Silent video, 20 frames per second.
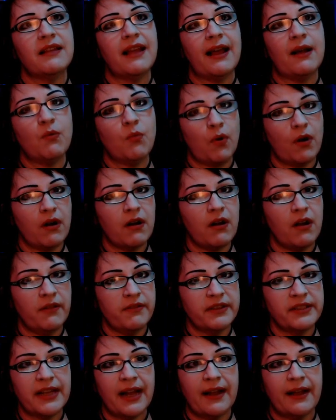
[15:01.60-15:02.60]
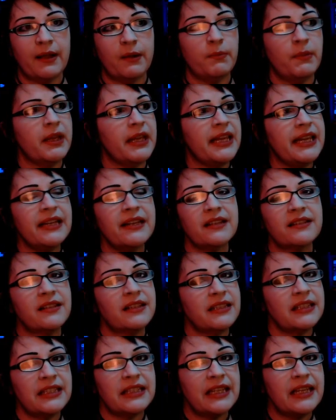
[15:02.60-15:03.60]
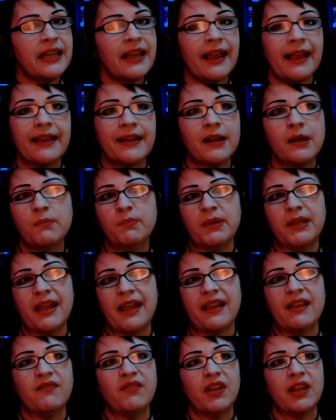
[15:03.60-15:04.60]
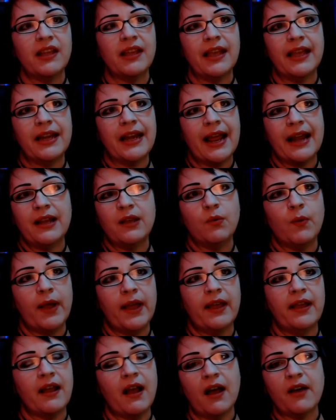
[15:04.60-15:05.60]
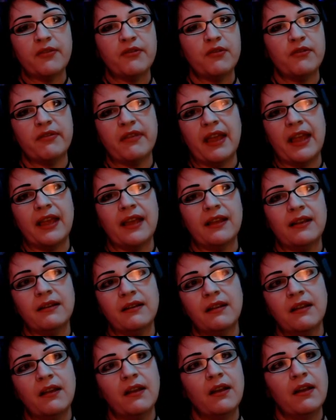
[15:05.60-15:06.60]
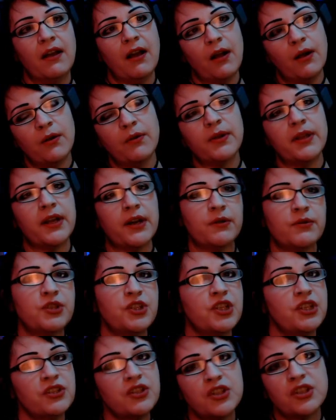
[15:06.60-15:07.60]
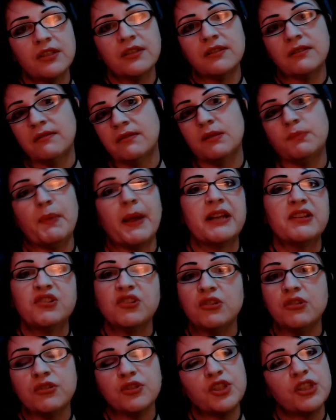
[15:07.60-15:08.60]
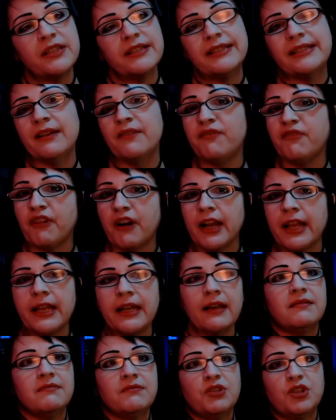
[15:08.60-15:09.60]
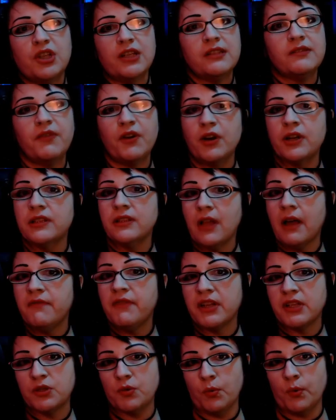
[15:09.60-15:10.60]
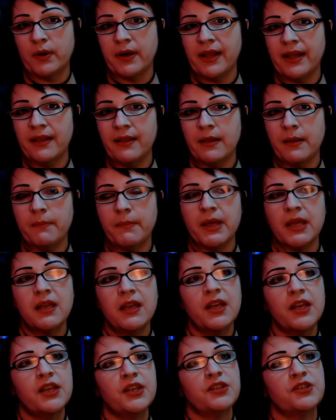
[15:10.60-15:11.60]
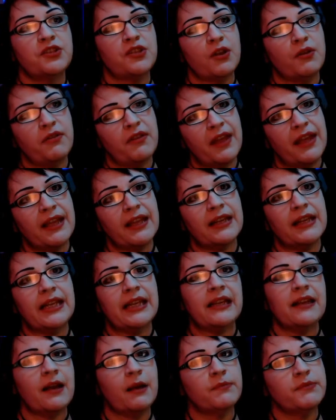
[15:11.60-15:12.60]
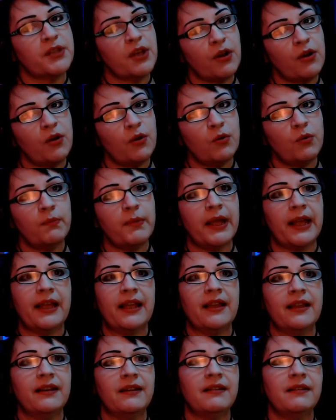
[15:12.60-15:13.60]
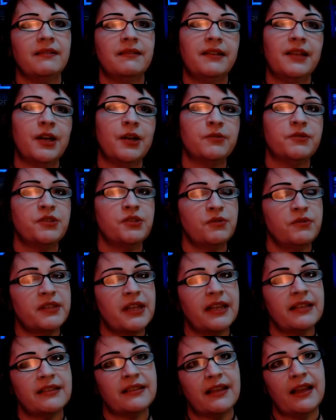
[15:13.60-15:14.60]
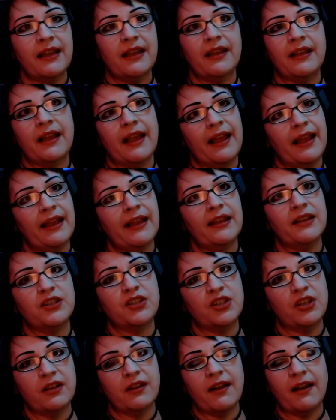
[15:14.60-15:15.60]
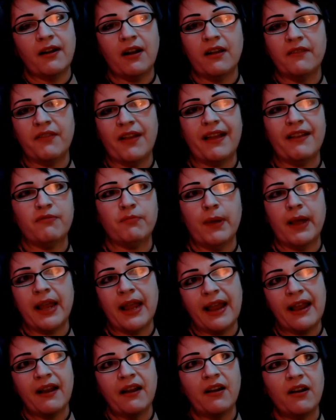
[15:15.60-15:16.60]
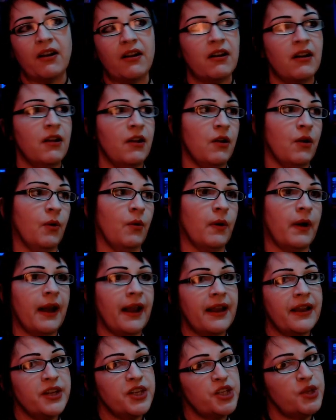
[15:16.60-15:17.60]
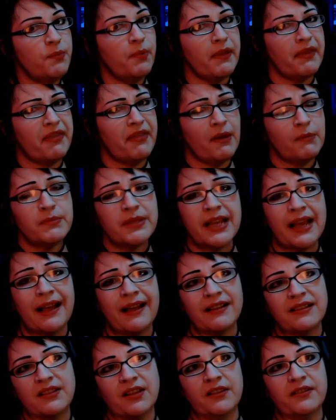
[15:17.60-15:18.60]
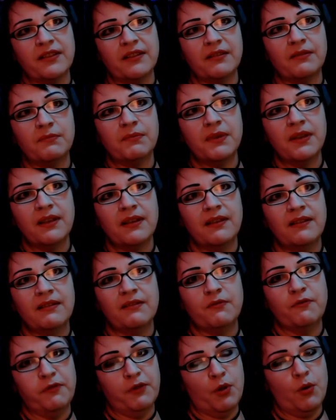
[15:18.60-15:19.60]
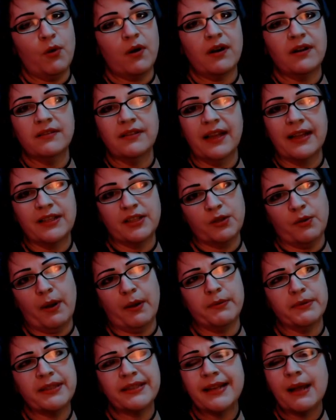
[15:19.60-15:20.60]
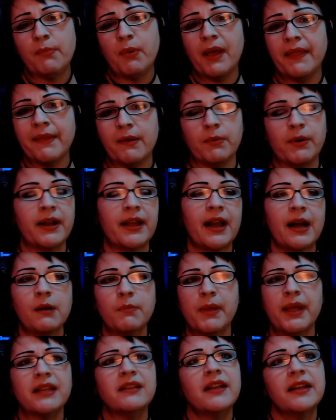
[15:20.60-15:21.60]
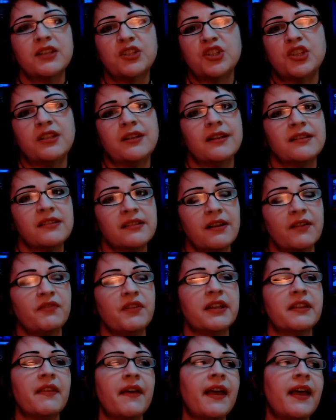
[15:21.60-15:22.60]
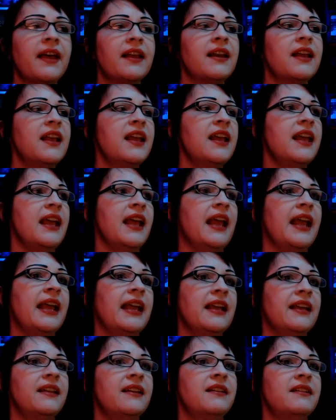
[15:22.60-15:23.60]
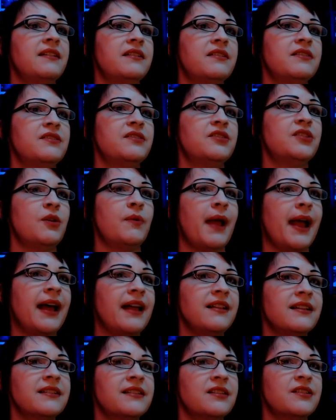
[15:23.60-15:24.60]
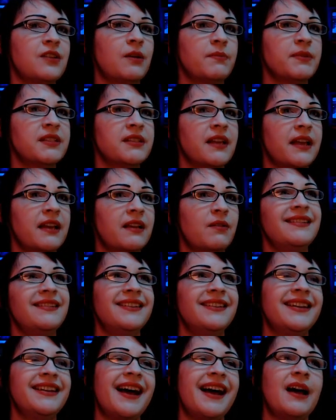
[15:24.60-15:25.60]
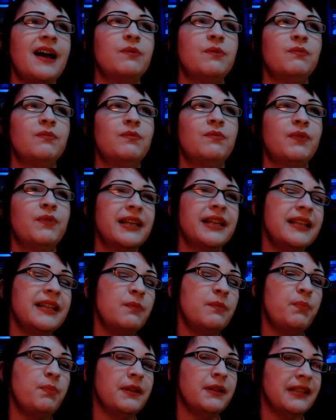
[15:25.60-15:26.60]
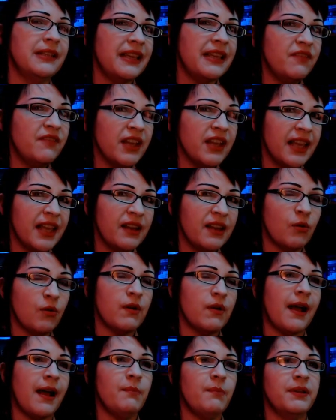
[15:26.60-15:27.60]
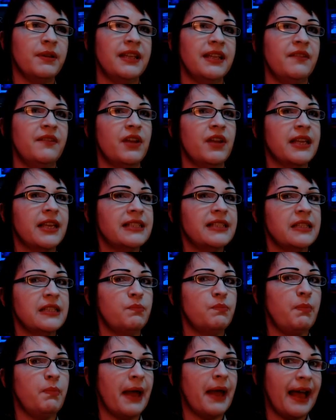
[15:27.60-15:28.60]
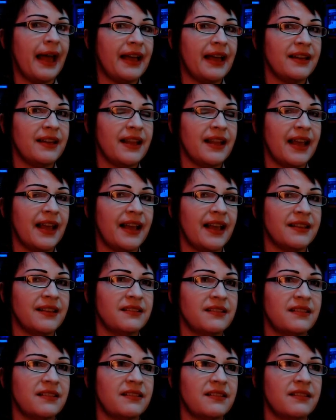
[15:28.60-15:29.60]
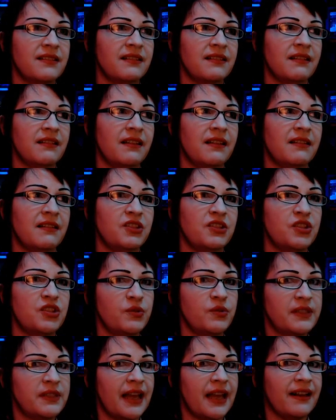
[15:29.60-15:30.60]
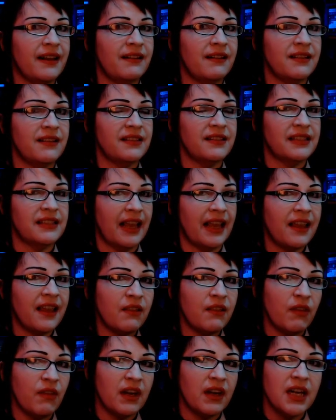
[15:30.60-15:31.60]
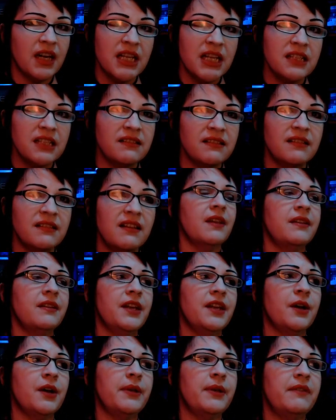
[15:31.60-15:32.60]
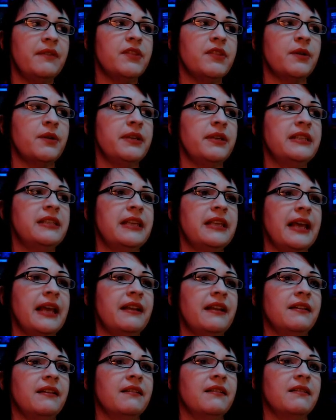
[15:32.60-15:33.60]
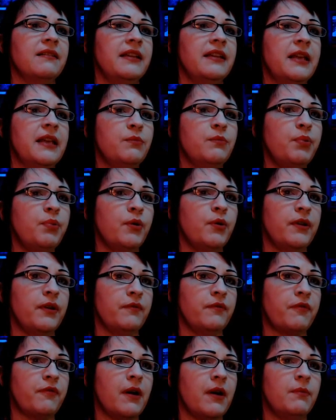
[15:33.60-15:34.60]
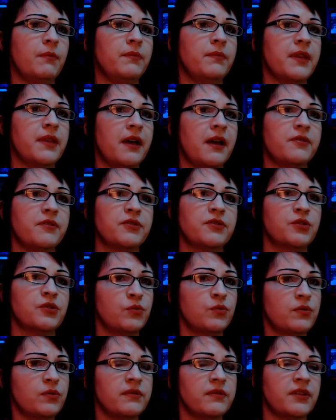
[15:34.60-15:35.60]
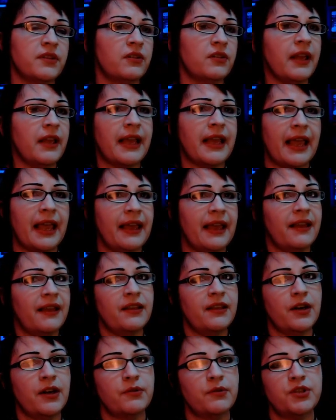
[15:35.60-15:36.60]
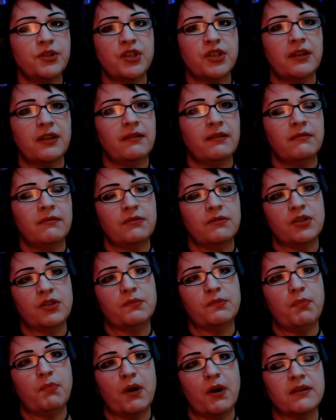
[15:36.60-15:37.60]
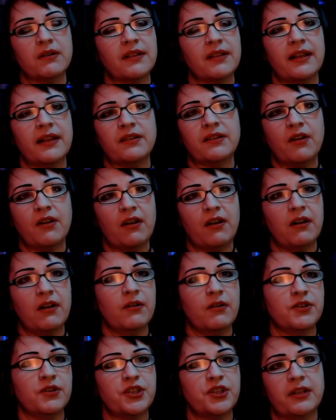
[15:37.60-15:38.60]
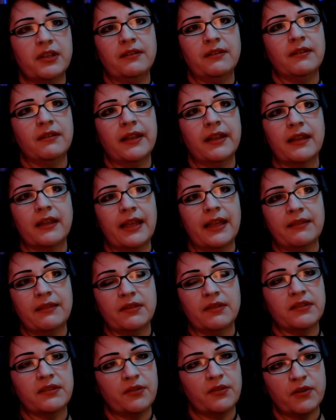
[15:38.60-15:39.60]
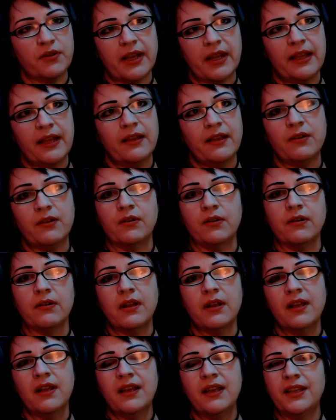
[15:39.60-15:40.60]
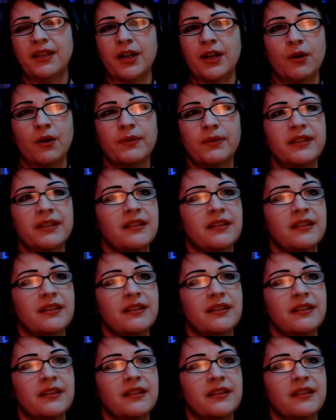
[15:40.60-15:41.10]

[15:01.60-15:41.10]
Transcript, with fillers: at work all the time. He doesn't see Hannah behaving in any way other than, oh, you know, she's just special. She's different. She's very loving toward him. So then he comes home and, you know, Suzette saying, hey, she cut off half my hair, or hey, she put thumbtacks on the floor, like, so I would step on them when I got out of bed. Like, she does stuff like that. And so Alex is almost like not really believing it, or not believing it's as bad as Suzette is saying that it is, you know, even though he's getting input from the other schools that are like, hey, you know, she just barks like a dog, or she like hit this other kid, or, you know,